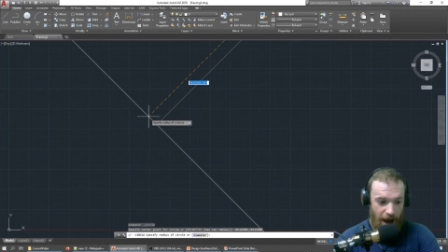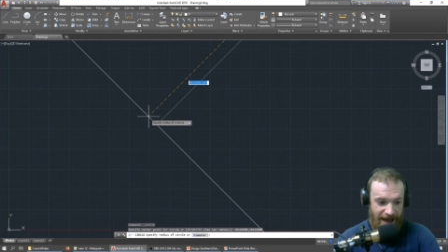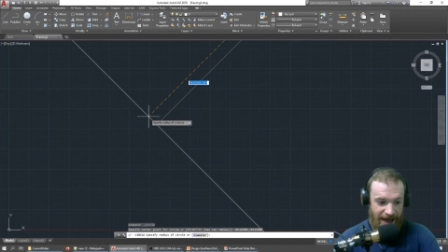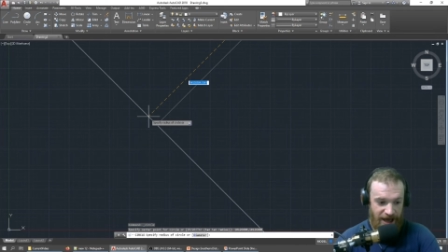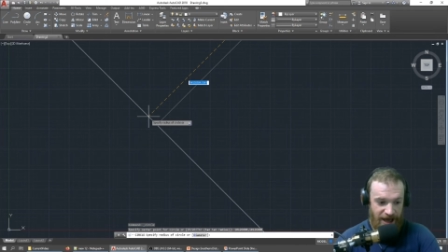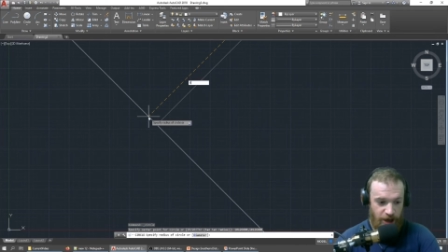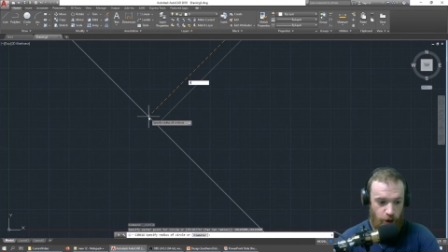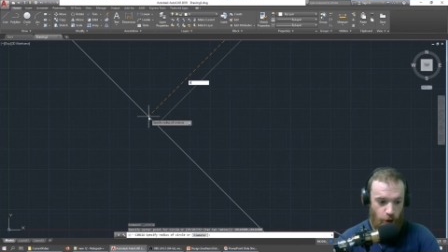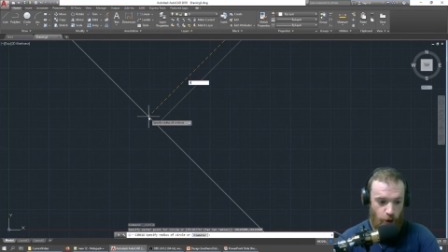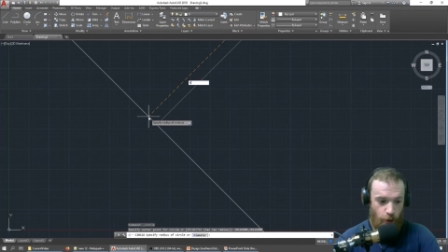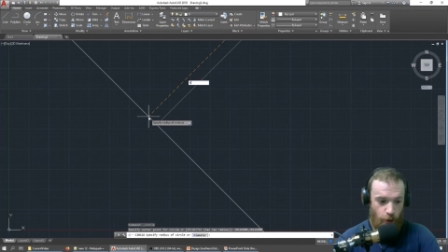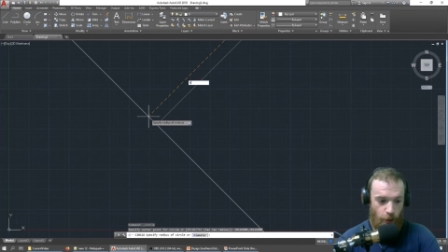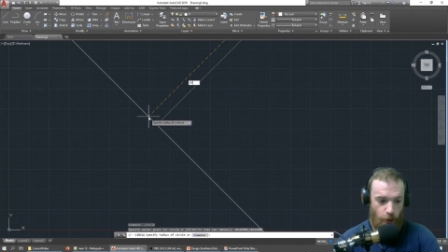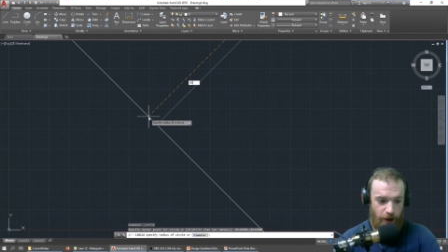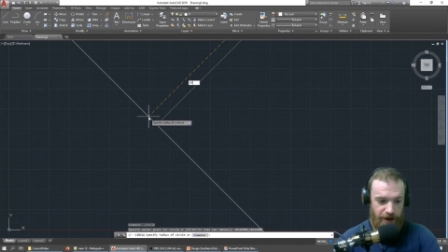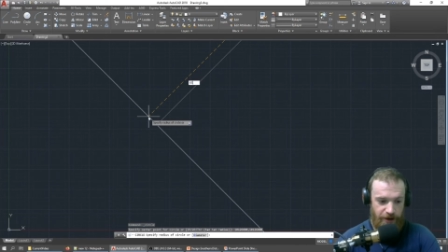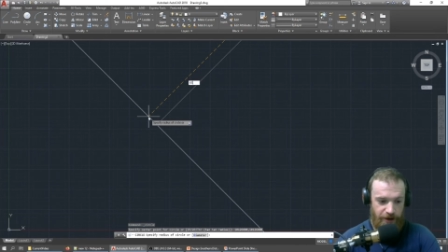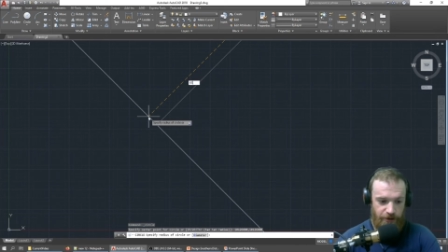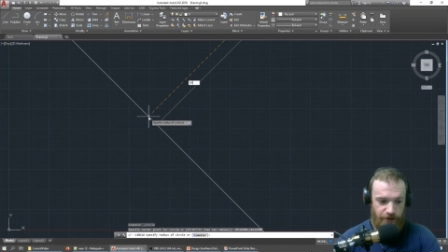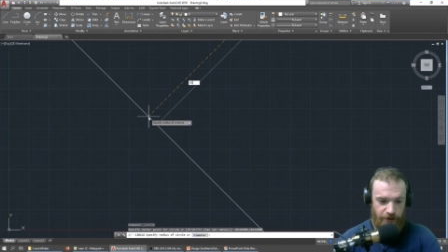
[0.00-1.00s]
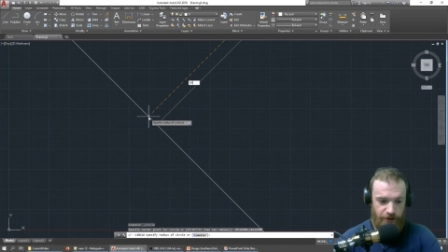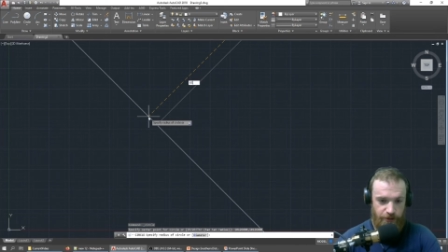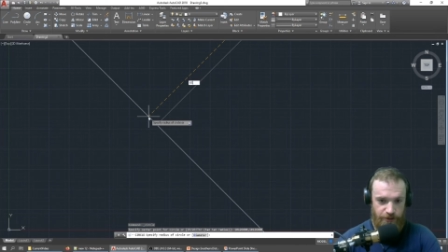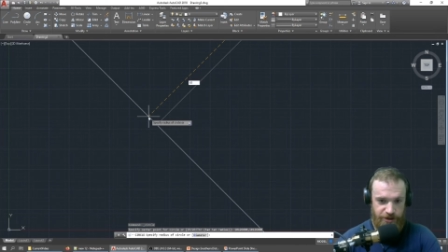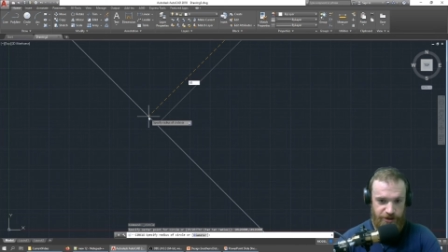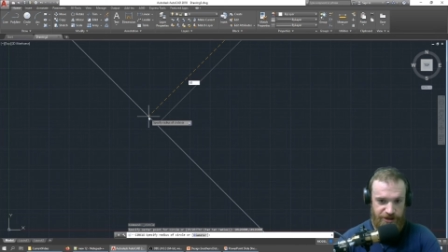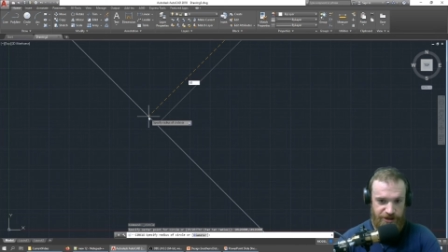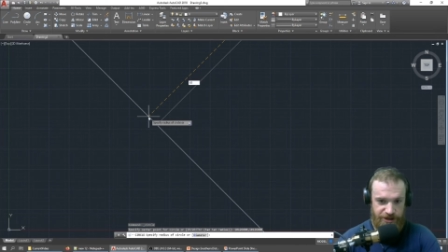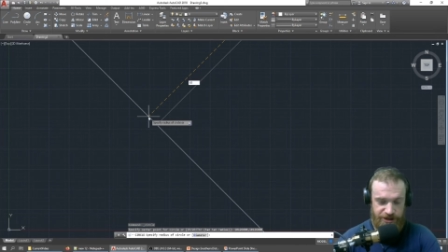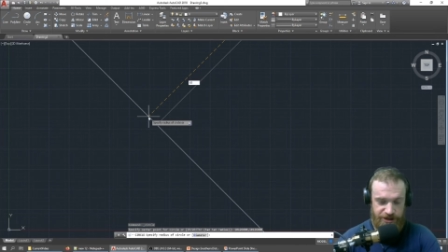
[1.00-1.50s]
equator,
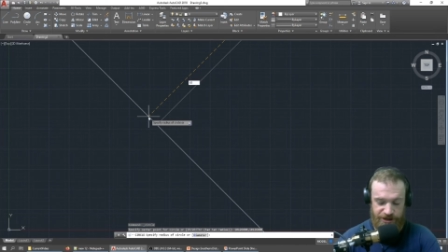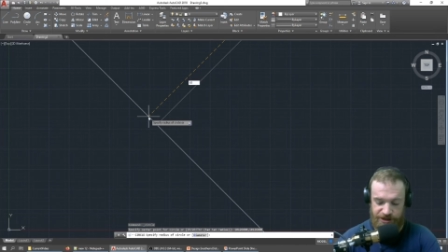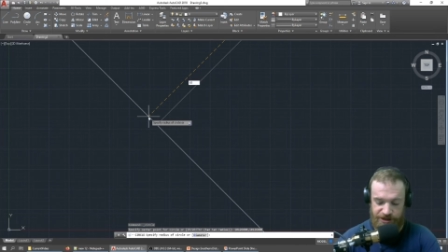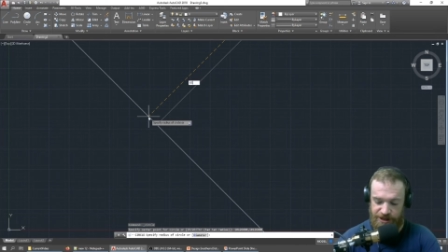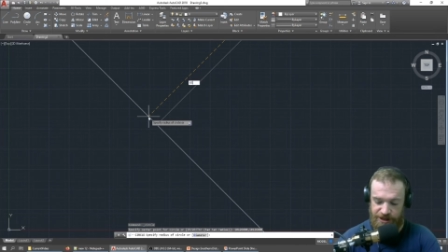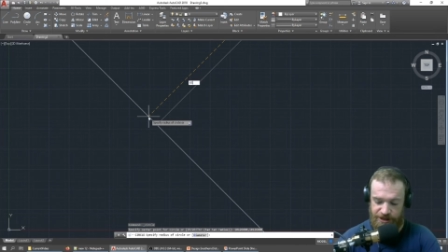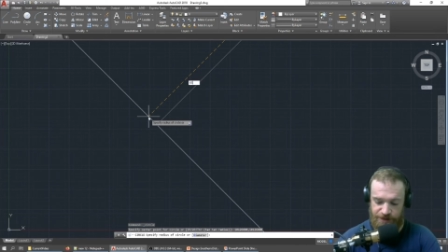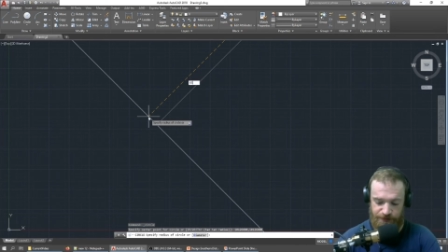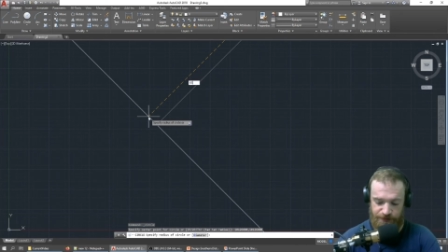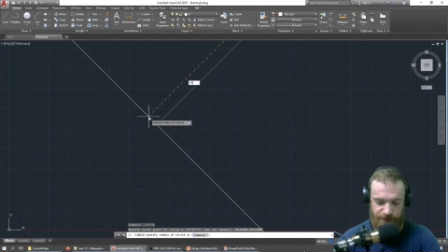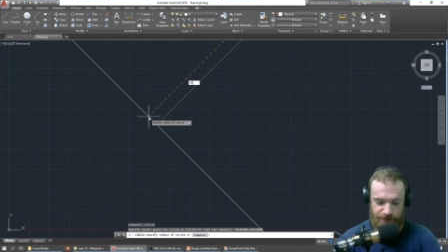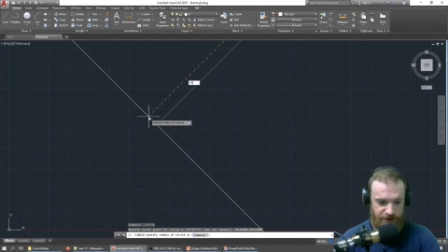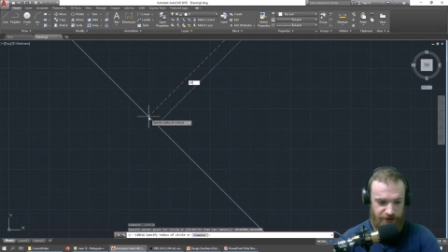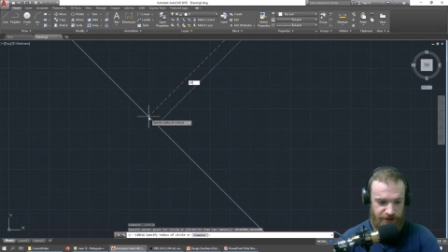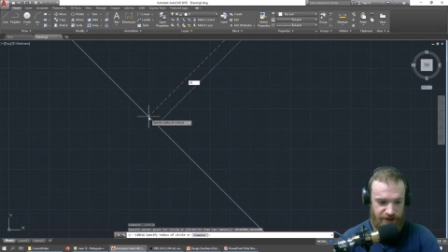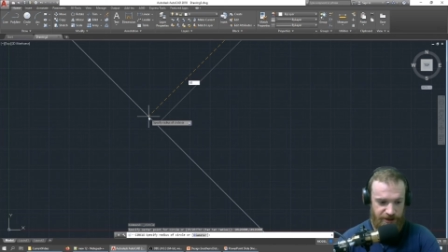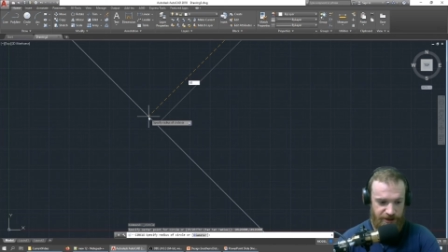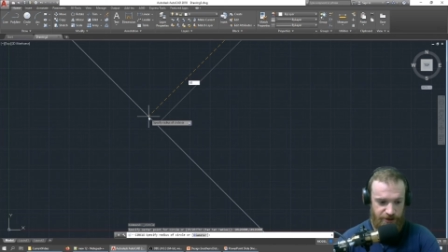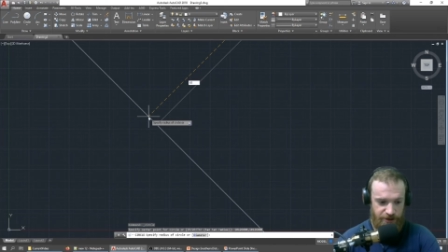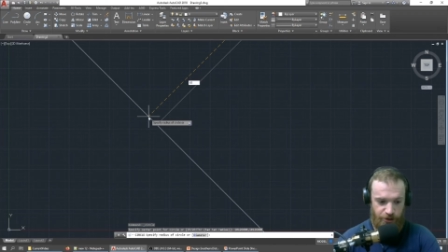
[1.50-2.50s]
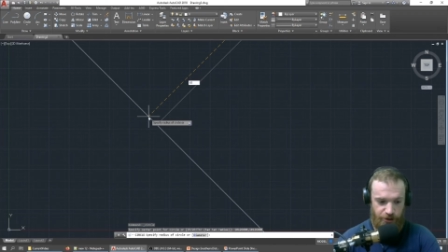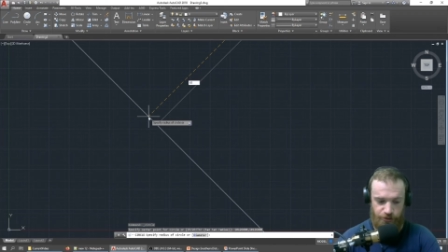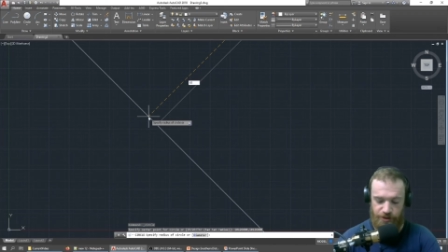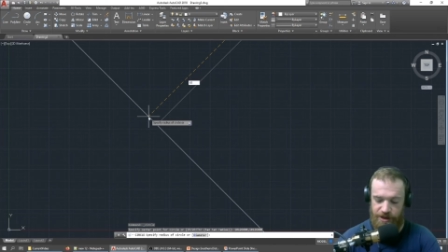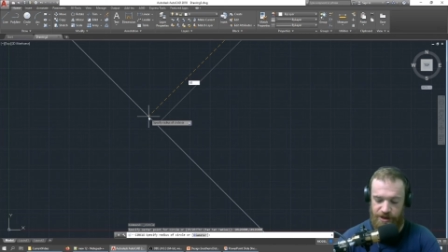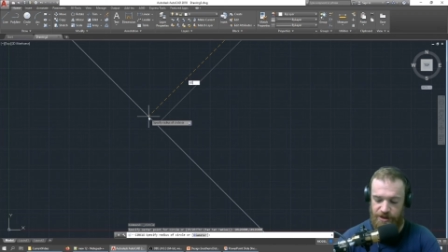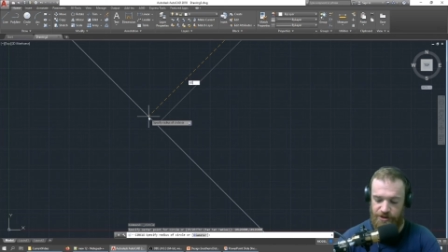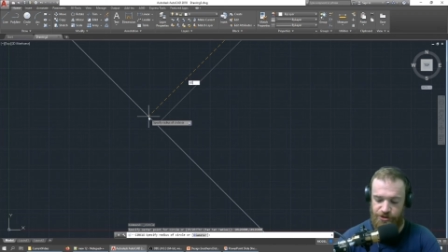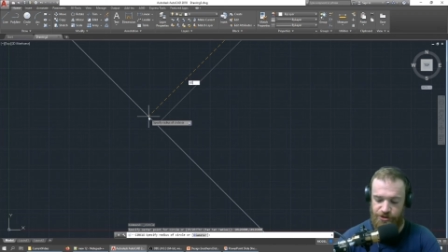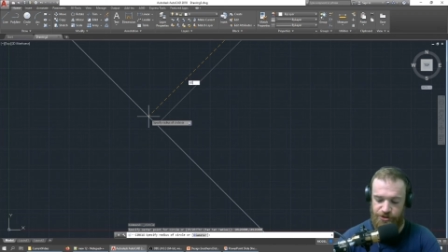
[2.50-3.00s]
which is
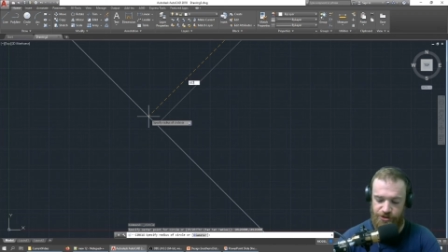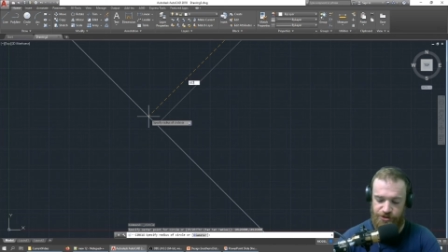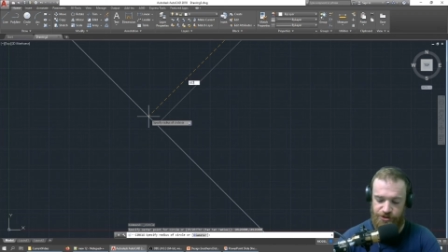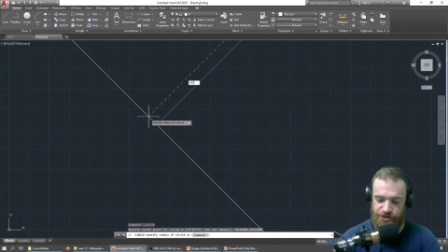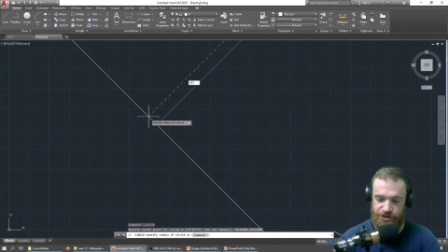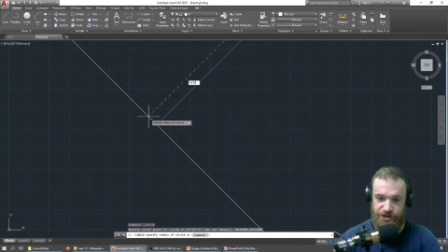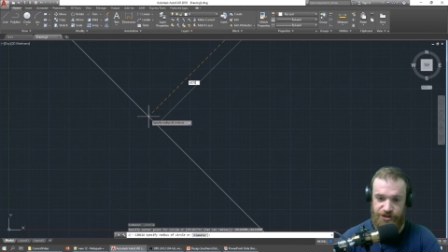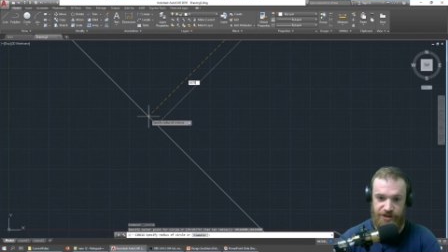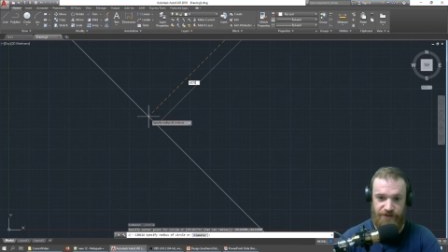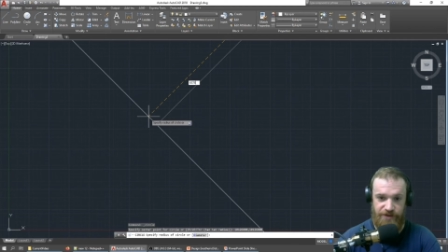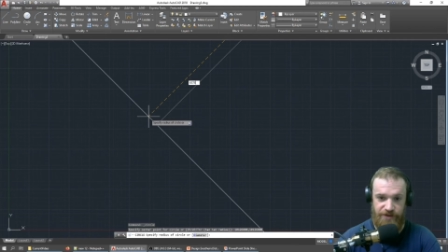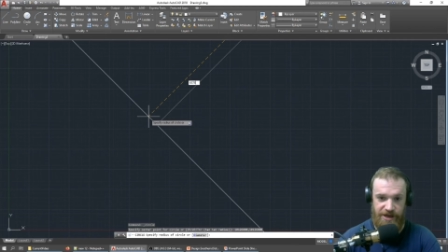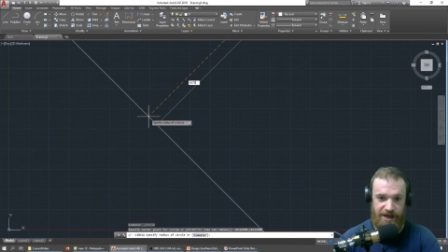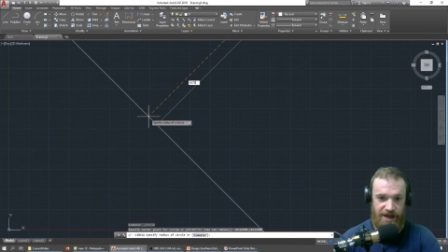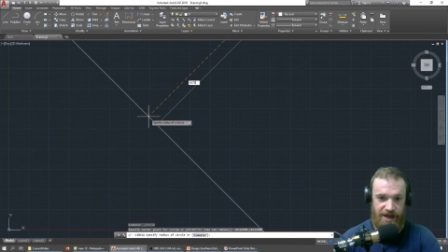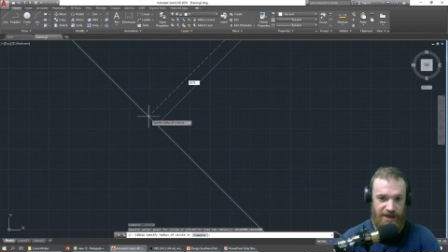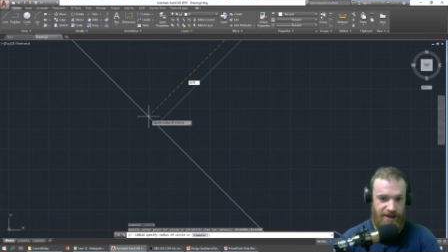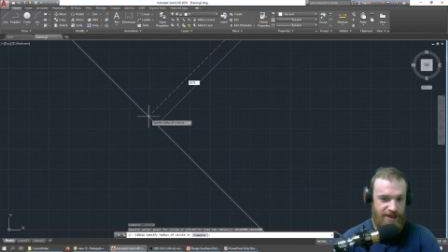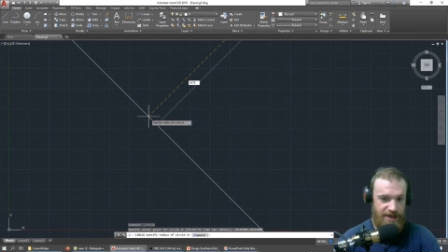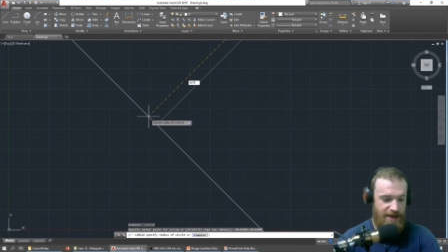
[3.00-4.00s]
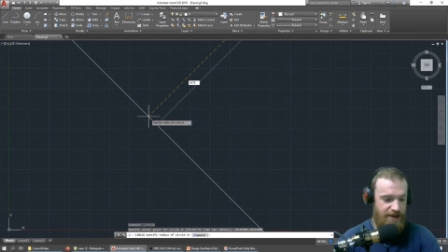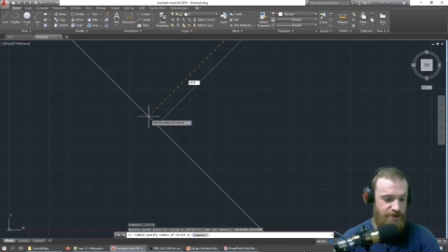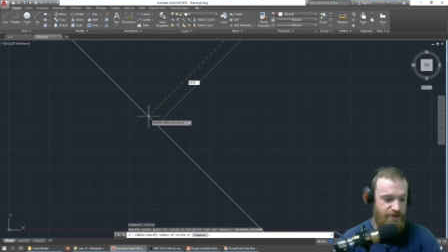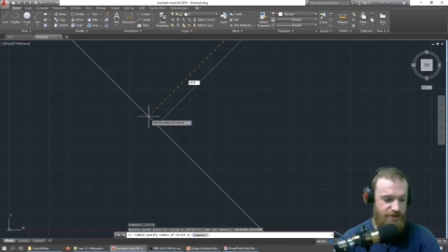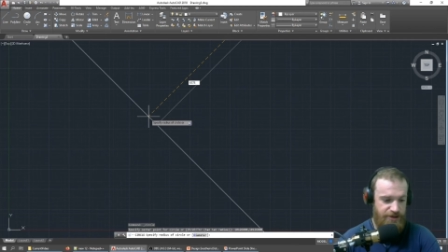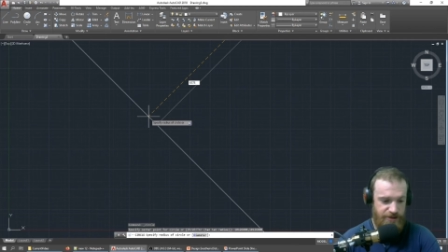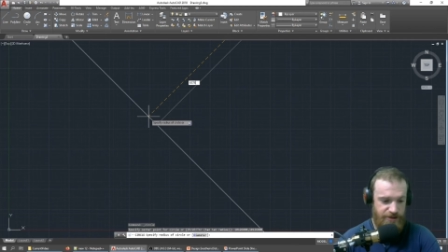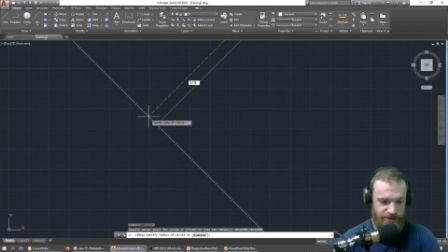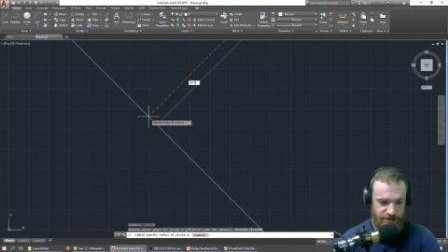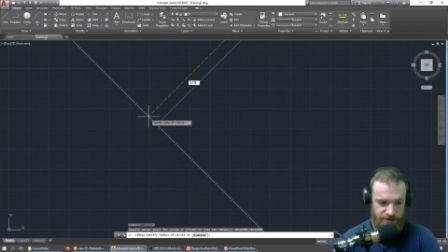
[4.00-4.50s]

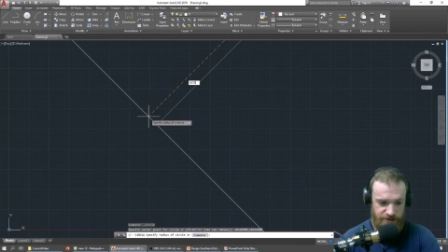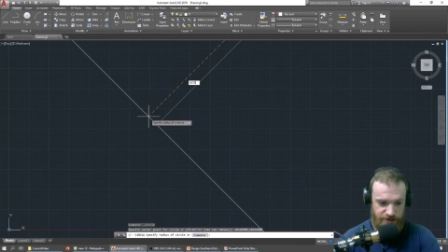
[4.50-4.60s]
6,378,000.